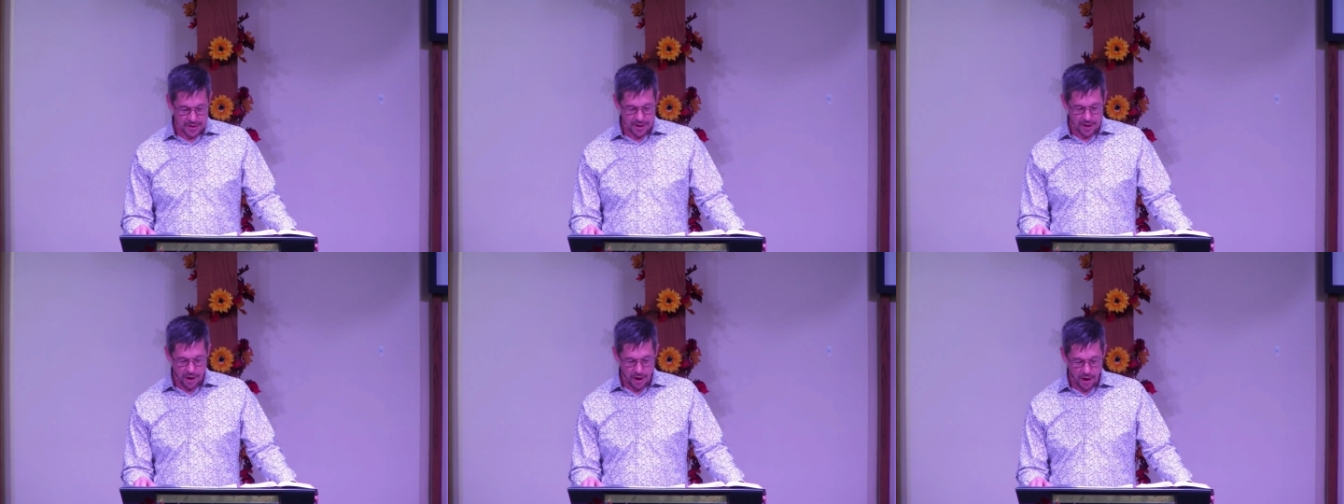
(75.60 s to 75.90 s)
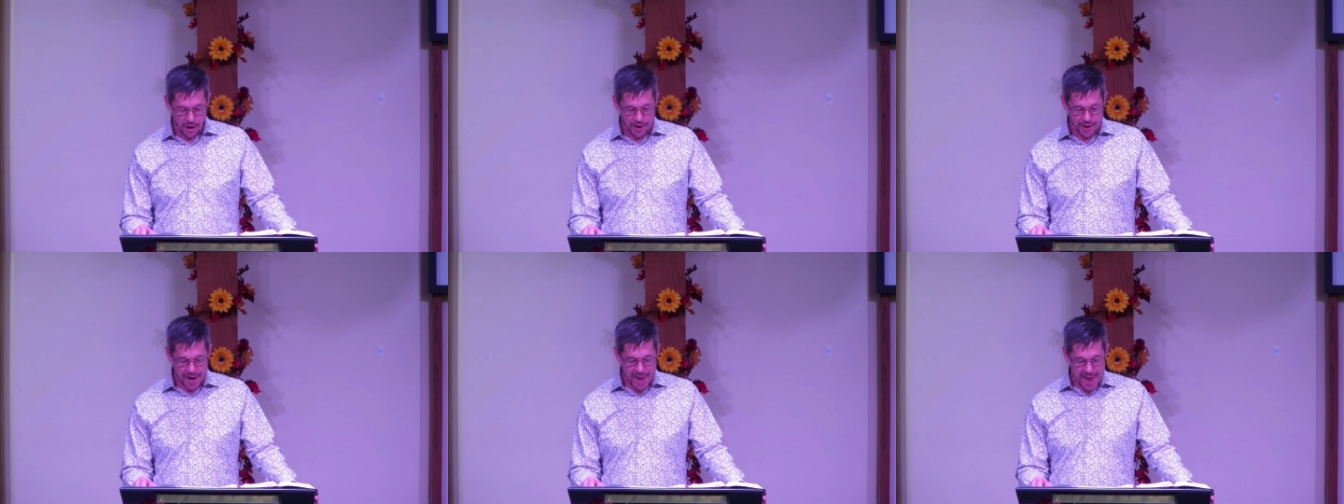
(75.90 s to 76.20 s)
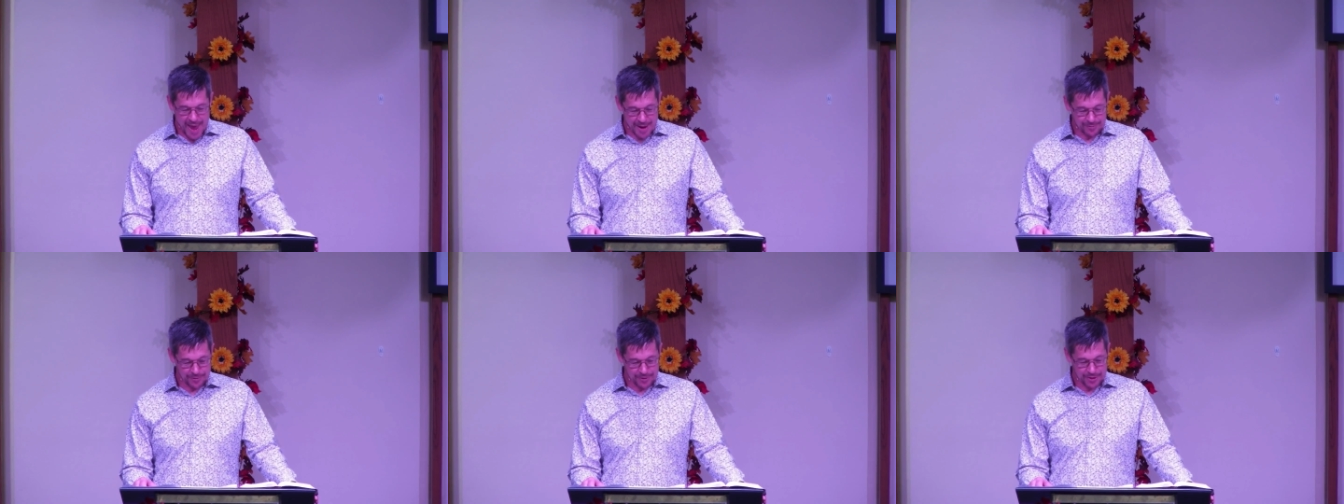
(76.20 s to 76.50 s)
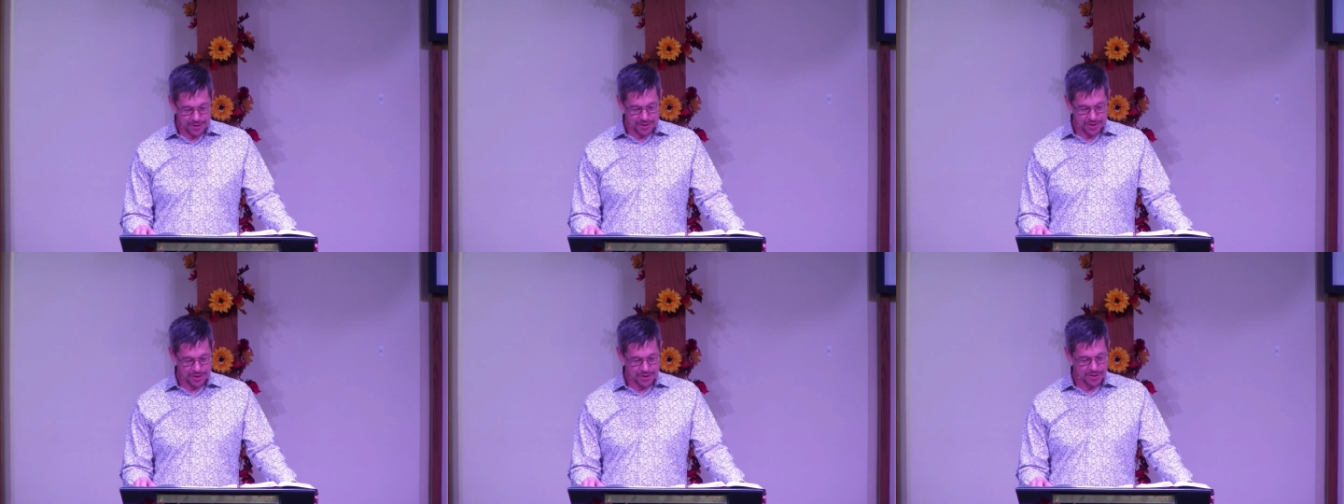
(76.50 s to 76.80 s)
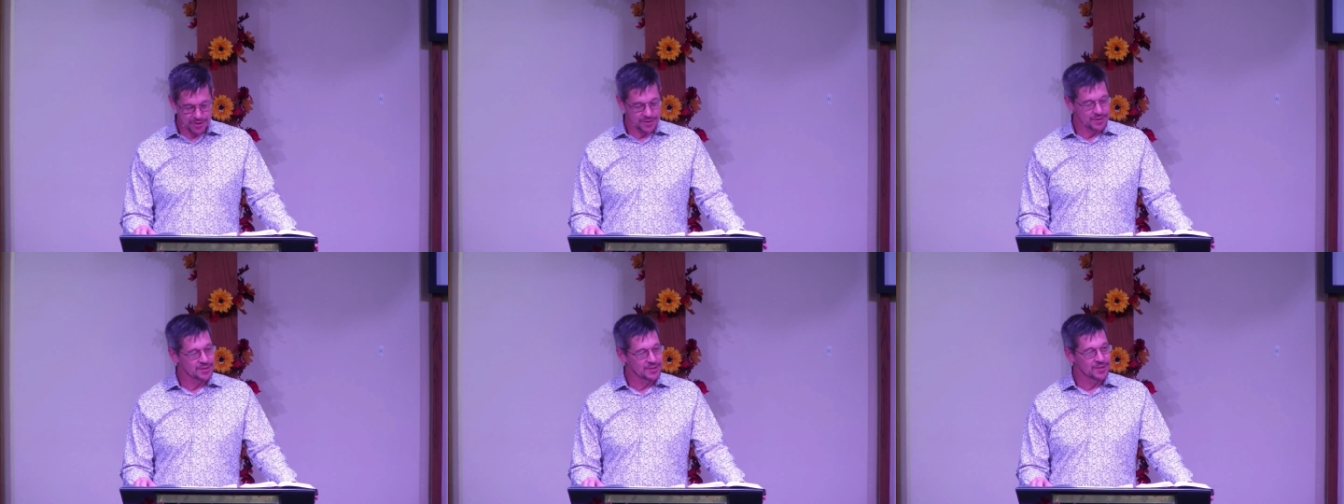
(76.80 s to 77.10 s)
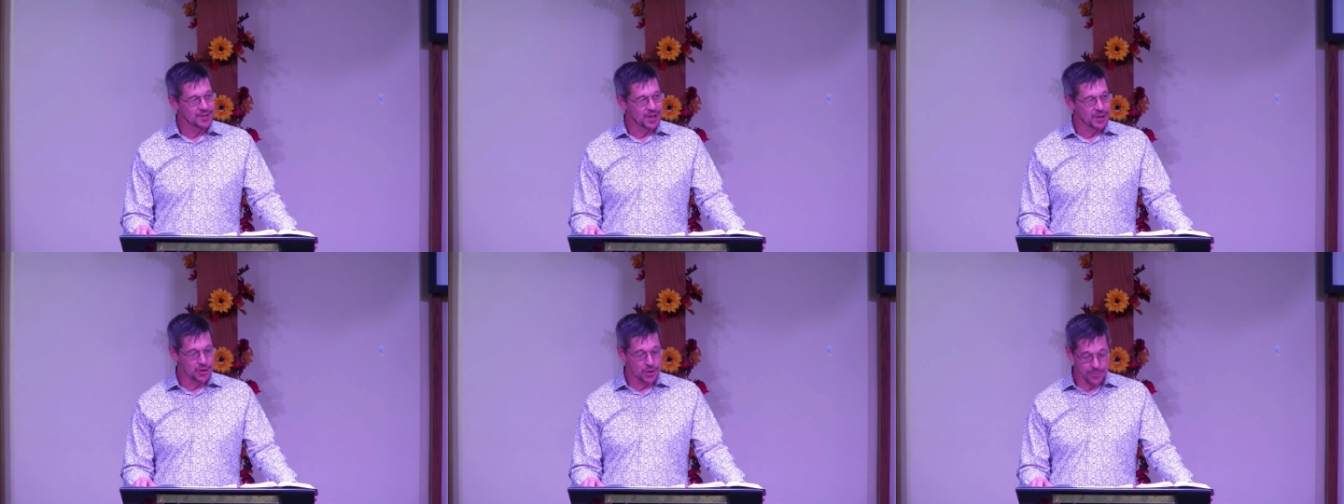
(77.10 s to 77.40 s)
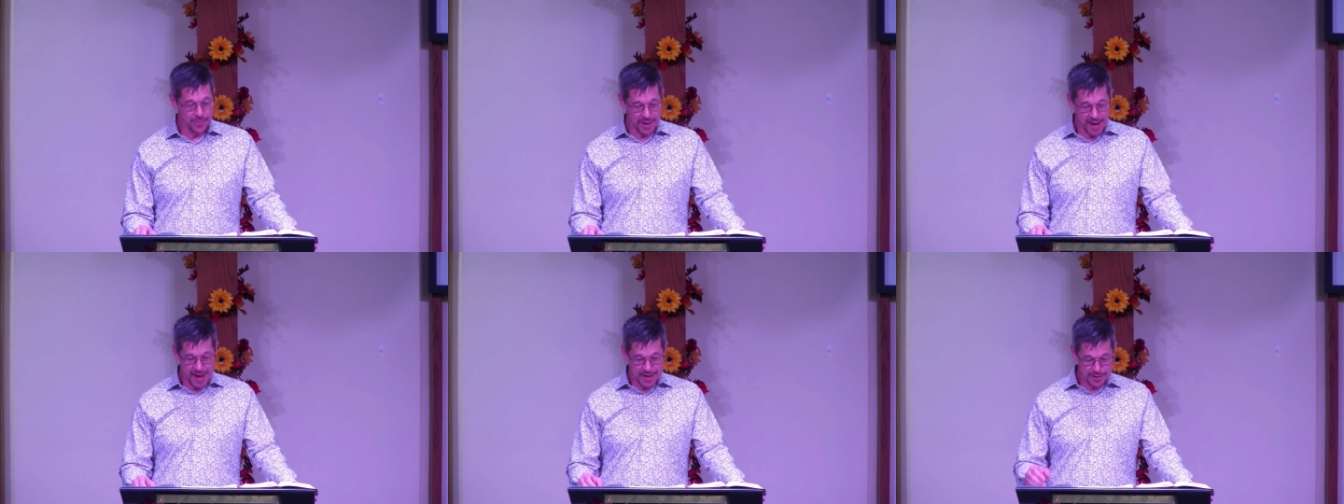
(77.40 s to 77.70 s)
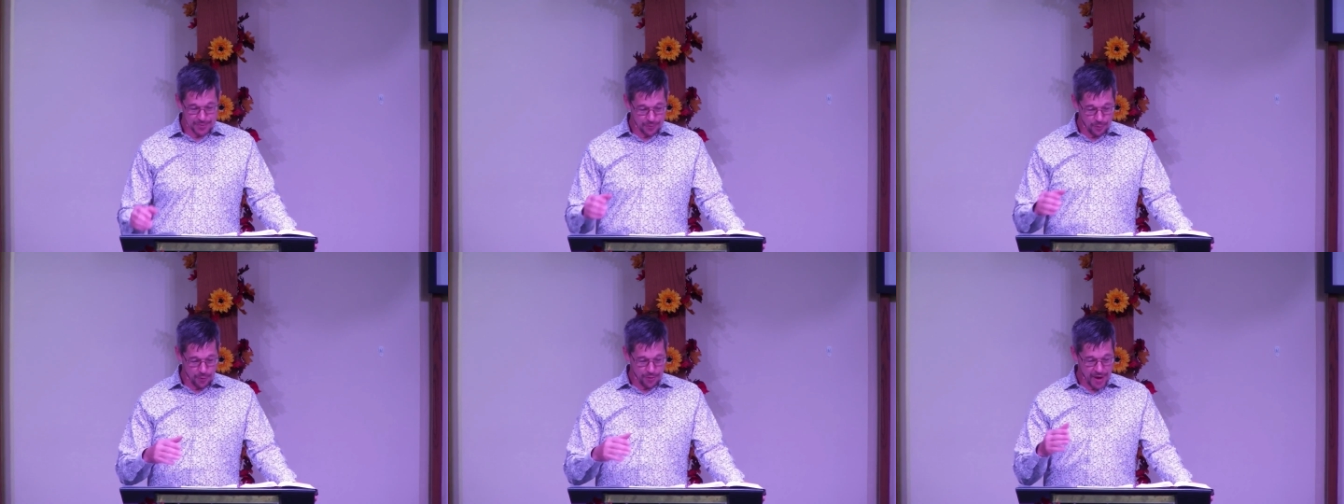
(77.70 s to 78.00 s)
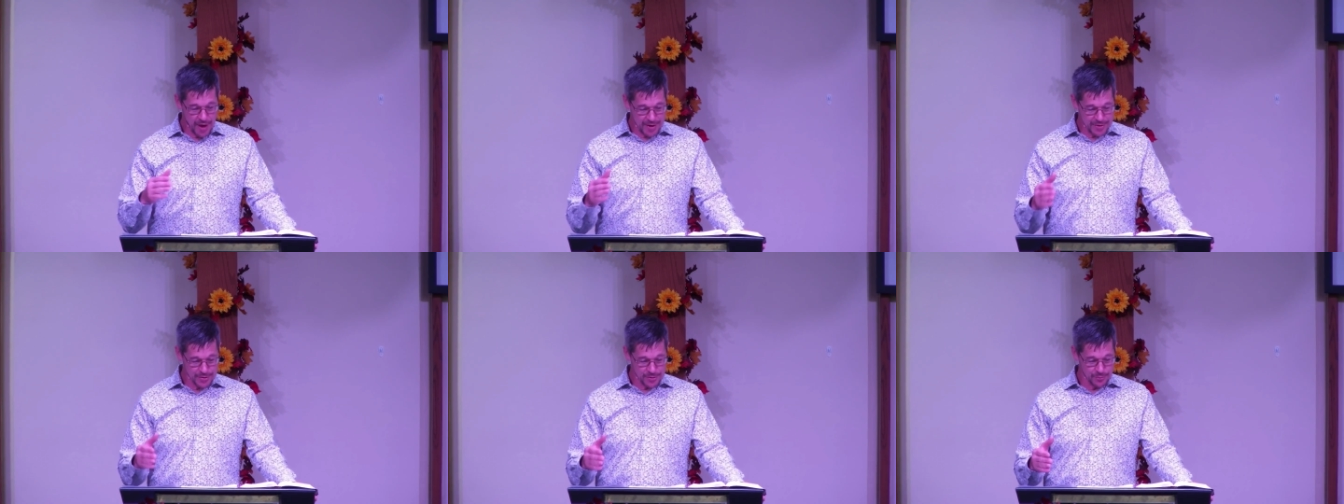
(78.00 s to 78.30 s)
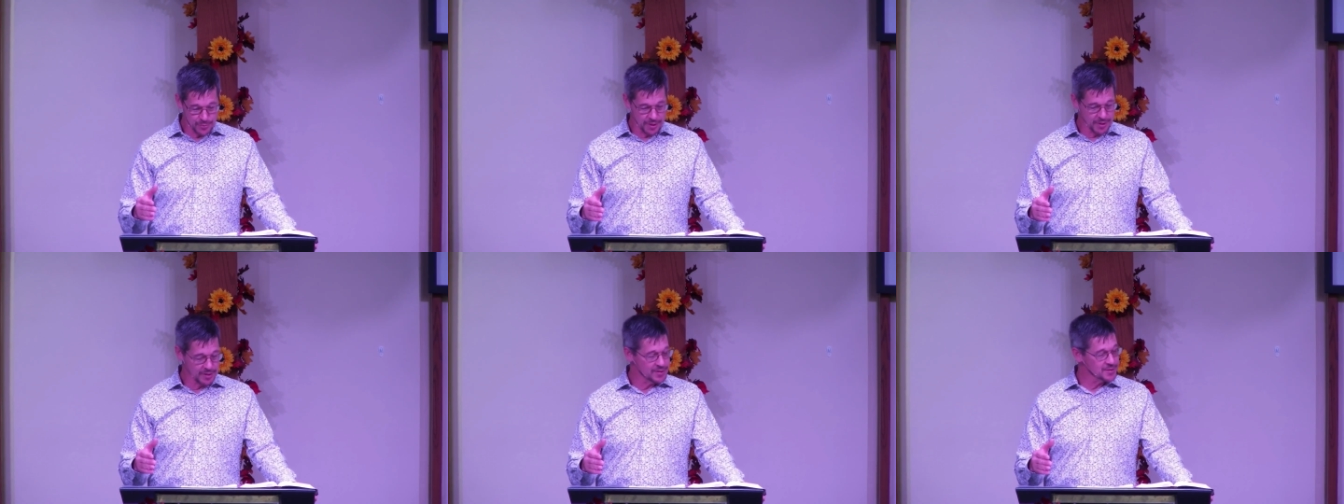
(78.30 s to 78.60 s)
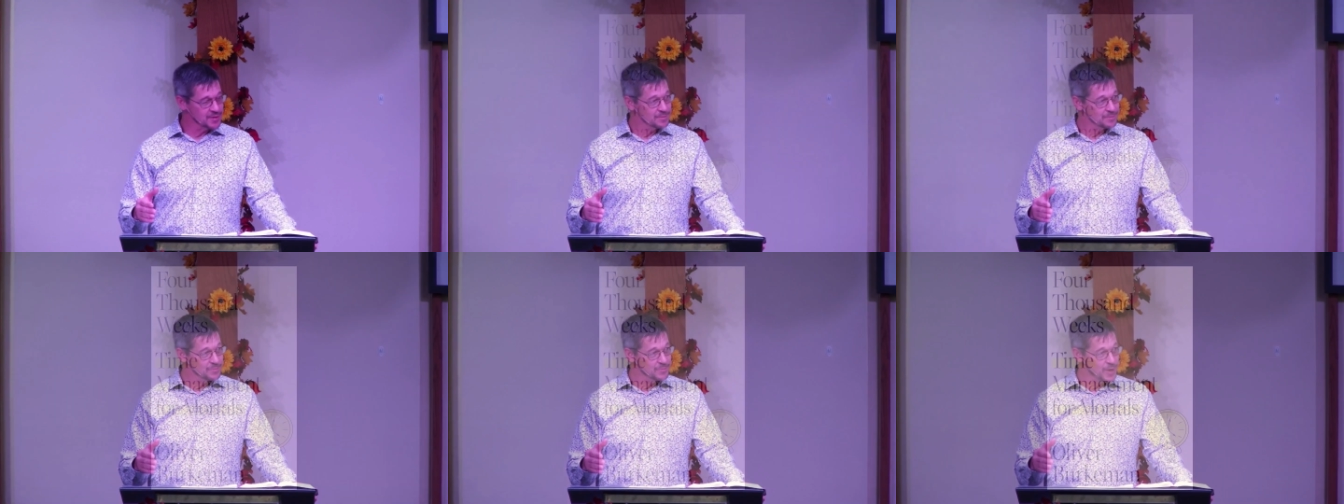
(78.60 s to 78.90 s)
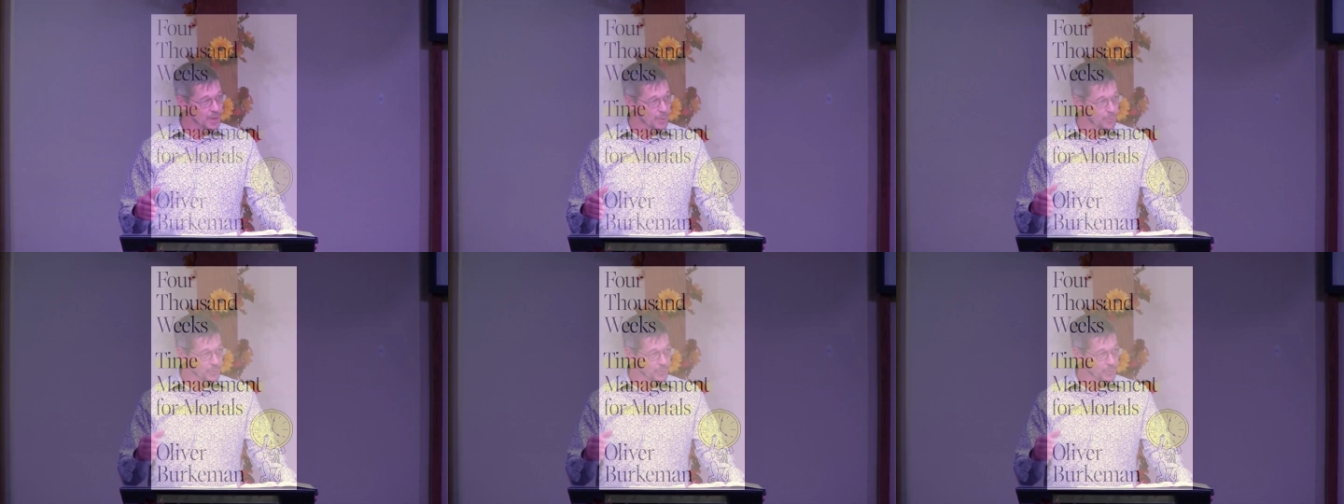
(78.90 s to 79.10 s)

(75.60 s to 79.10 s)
On average, a human has 4,000 weeks, and